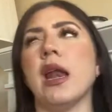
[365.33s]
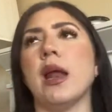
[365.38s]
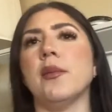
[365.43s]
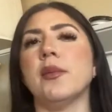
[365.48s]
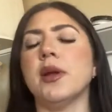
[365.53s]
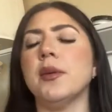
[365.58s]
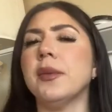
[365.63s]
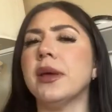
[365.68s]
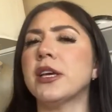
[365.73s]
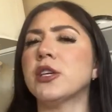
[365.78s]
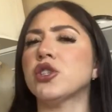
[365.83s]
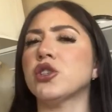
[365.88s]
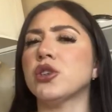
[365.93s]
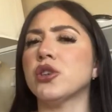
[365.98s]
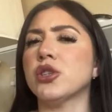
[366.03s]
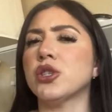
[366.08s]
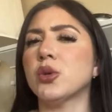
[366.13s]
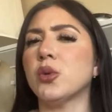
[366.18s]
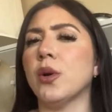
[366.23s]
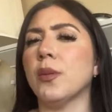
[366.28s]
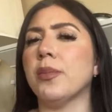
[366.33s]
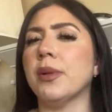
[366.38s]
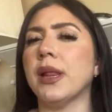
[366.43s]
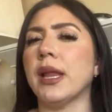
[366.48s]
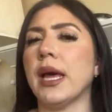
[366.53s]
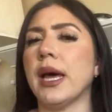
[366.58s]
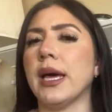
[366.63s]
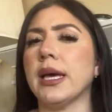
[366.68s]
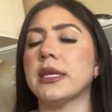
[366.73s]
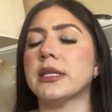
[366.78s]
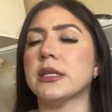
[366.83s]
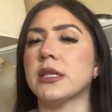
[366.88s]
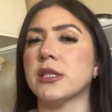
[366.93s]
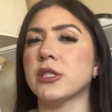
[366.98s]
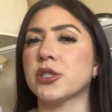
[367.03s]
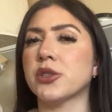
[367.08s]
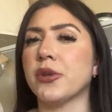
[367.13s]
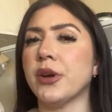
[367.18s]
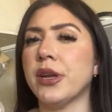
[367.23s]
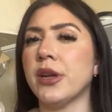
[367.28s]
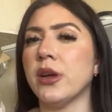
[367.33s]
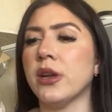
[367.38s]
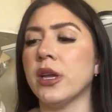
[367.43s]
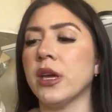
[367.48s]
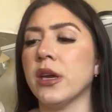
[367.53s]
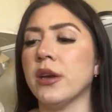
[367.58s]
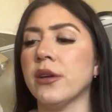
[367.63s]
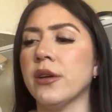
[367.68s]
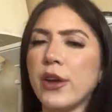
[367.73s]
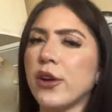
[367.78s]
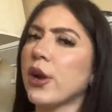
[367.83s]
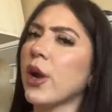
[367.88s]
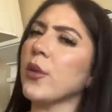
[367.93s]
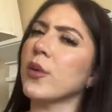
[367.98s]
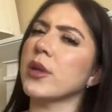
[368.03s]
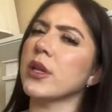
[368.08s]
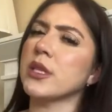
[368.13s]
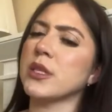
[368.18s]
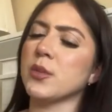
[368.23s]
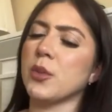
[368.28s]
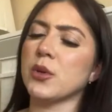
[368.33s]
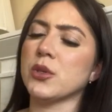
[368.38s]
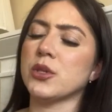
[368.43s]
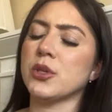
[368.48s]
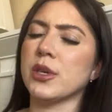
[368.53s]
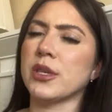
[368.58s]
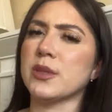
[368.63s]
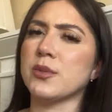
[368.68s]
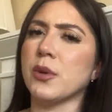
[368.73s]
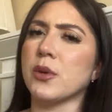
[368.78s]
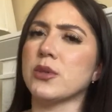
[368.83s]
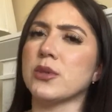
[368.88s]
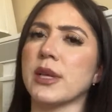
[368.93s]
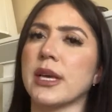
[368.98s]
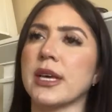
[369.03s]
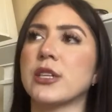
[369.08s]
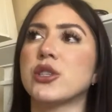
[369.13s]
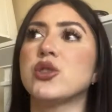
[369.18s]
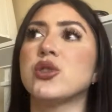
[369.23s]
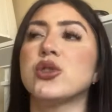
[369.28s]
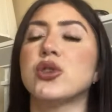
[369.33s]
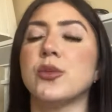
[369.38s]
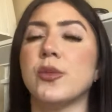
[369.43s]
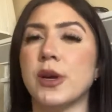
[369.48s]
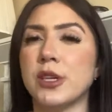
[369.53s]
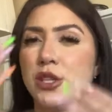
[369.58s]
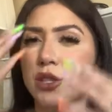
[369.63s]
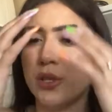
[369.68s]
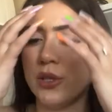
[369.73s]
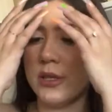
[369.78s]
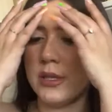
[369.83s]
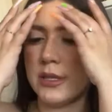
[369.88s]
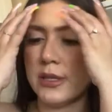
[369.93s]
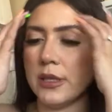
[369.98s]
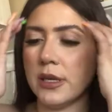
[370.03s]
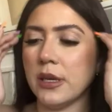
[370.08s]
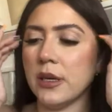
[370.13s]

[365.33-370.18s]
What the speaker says: I'm gonna make sure to apply sunscreen on here. You're not really supposed to expose like too much to the sun.